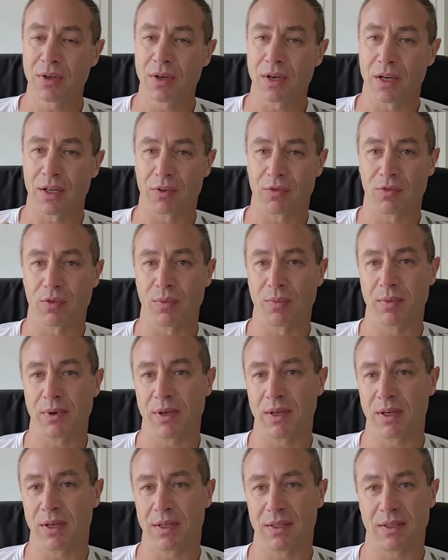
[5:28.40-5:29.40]
it will
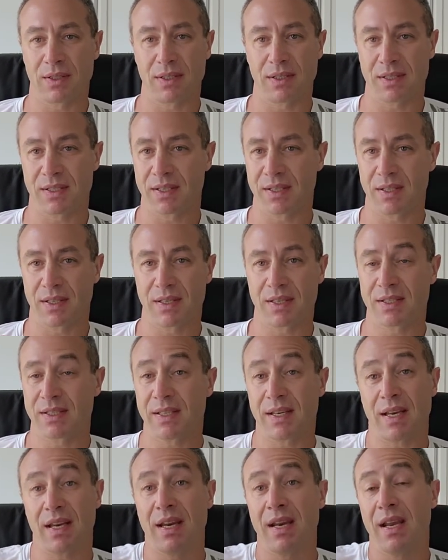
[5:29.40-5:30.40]
be a
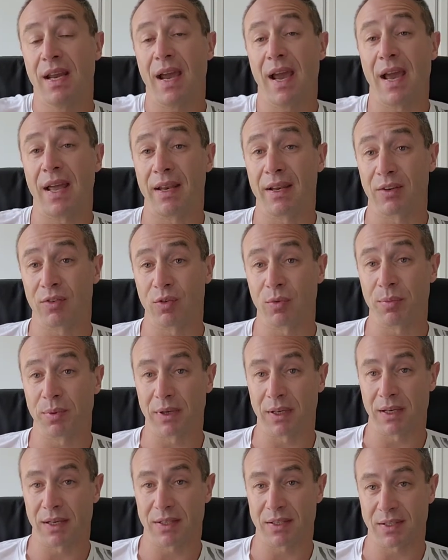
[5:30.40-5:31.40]
DC-DC and it will be
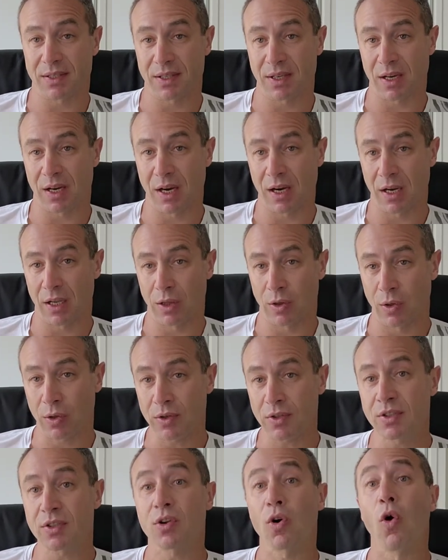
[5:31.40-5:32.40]
less
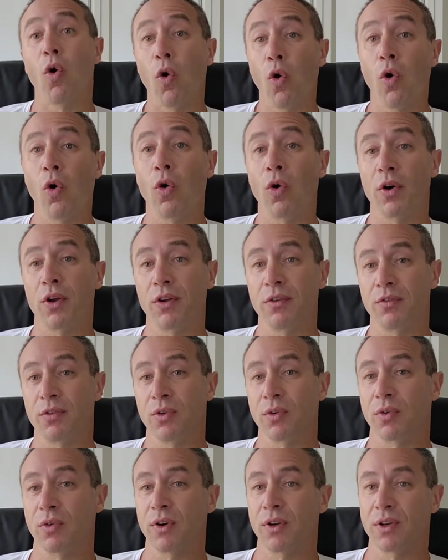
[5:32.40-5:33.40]
loss, or if you
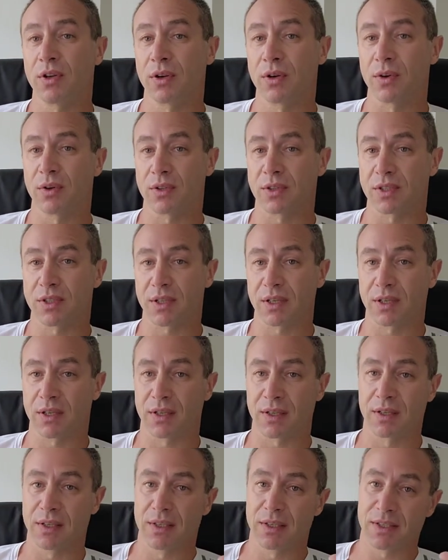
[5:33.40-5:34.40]
already got
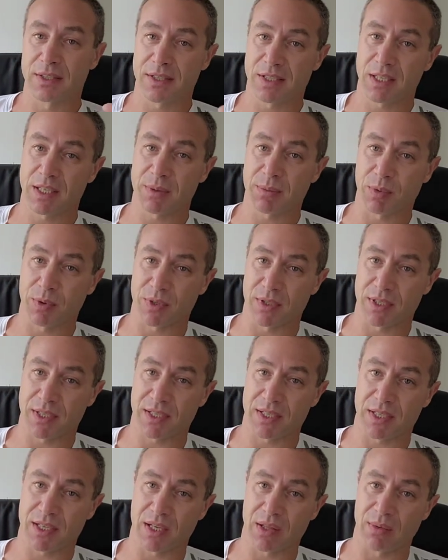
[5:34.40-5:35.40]

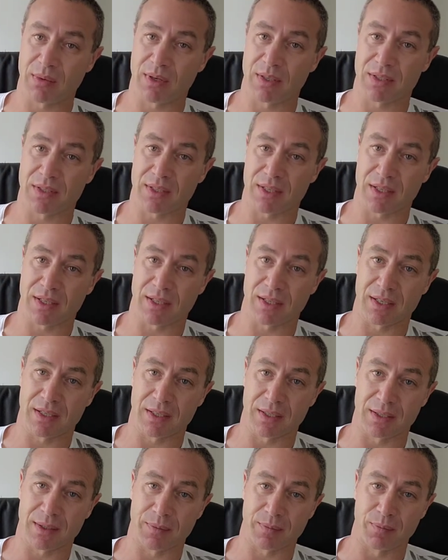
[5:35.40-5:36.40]
6.6 kilowatt
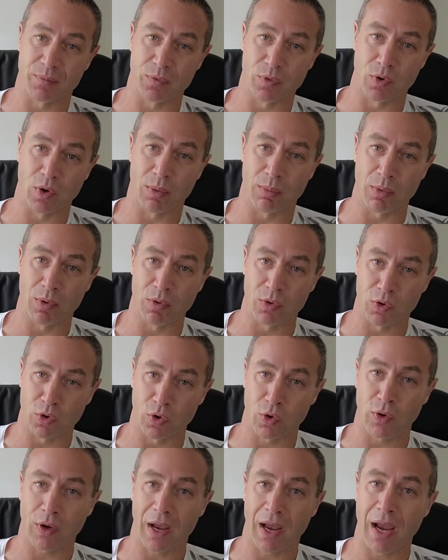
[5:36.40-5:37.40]
normal
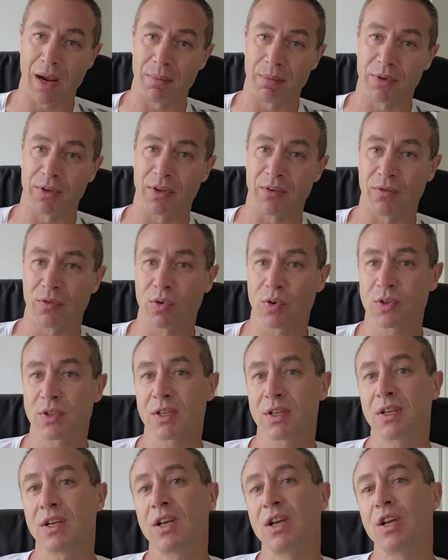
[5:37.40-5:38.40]
non-hybrid
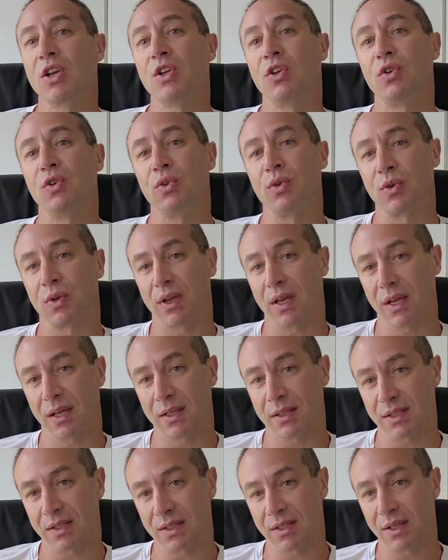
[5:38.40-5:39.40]
inverter, you can
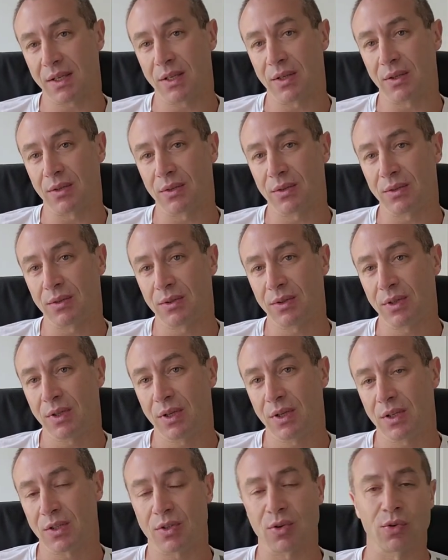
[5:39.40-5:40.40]
still,
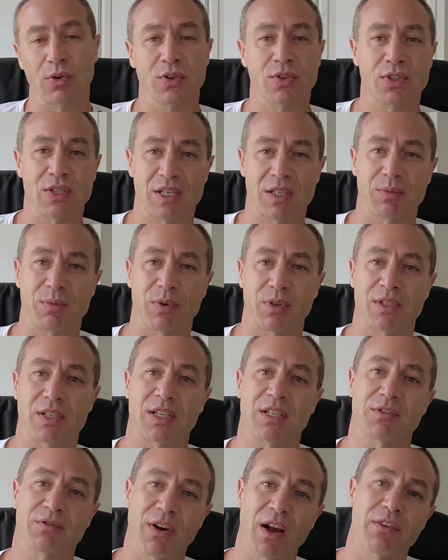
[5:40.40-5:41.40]
so not
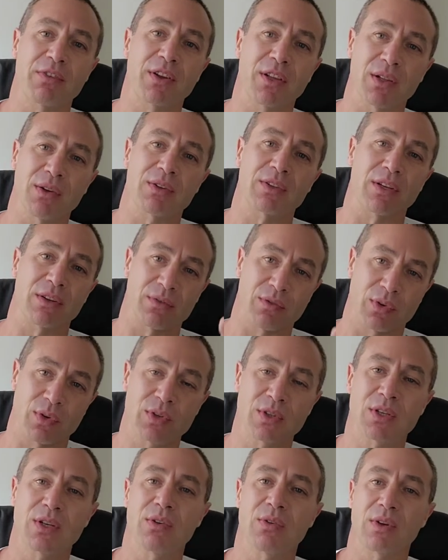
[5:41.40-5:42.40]
6.6, 5 kilowatt
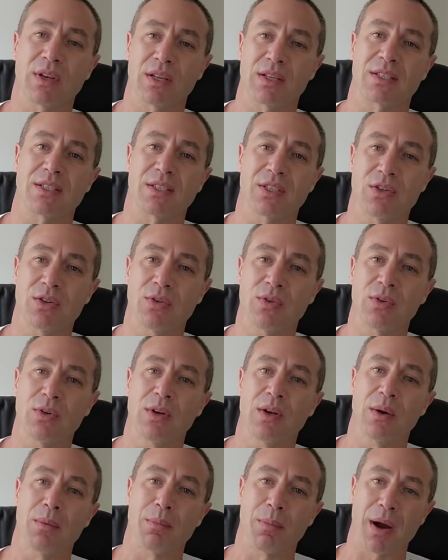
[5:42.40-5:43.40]
inverter, you can still
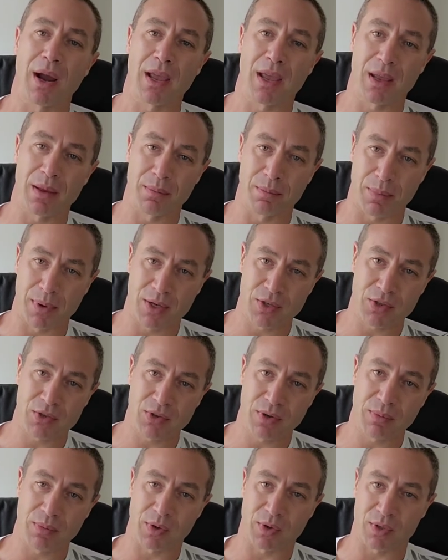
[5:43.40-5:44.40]
buy a battery
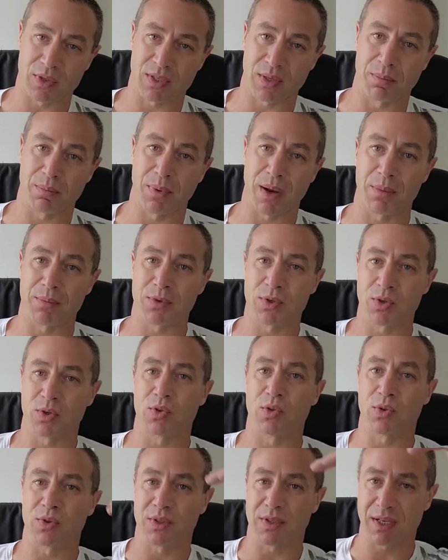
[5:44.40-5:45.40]
because it bumps you
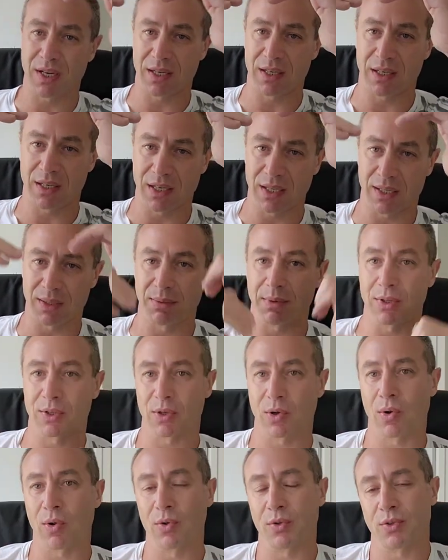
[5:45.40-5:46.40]
to 10 kilowatt
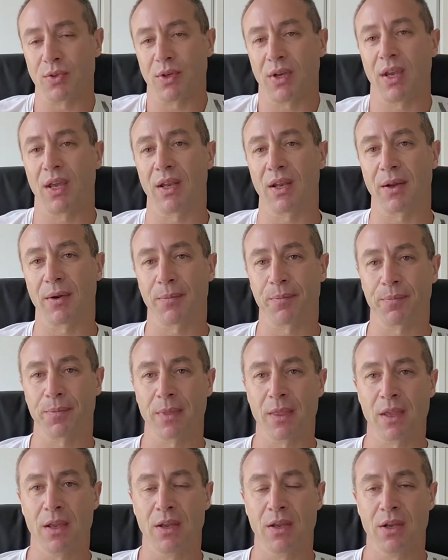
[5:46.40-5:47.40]
altogether.
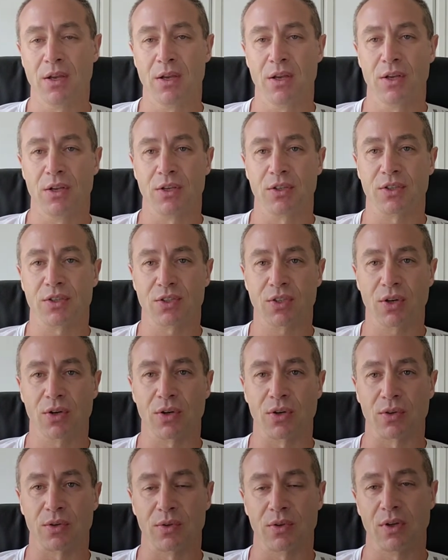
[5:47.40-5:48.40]

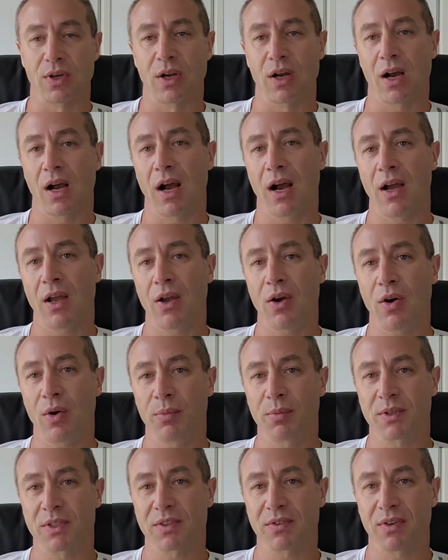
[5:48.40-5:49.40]
So I hope
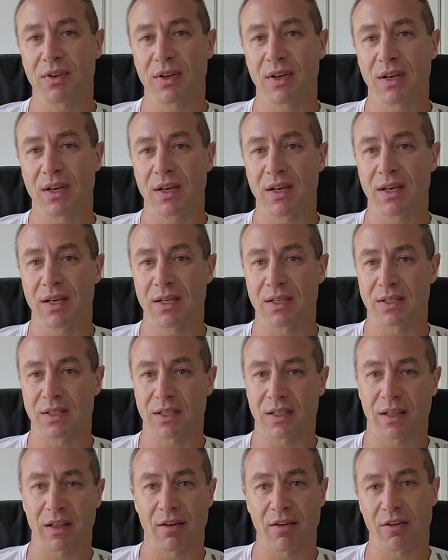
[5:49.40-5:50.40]
this video is
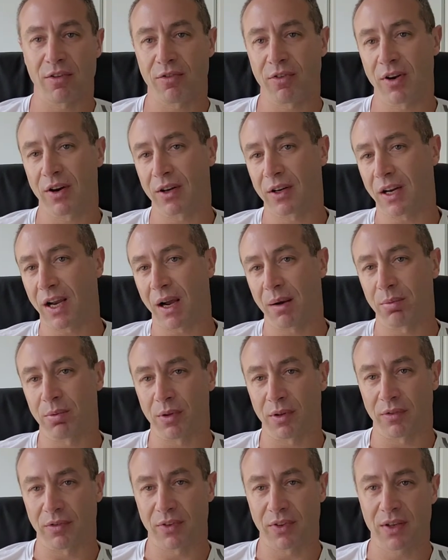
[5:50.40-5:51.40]
clarifying a couple
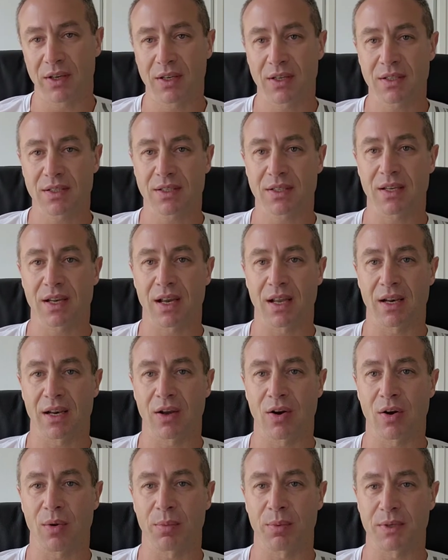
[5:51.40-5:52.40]
of things and I
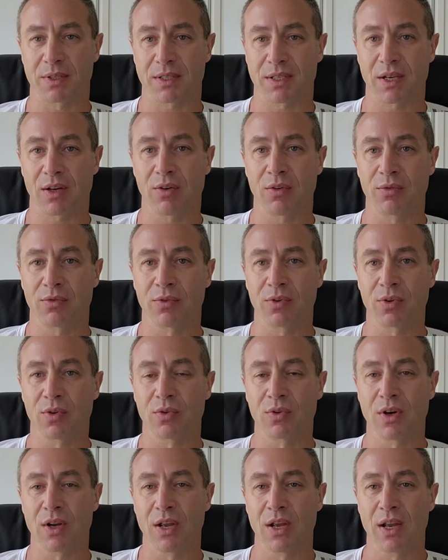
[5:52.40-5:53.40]
hope it's helpful.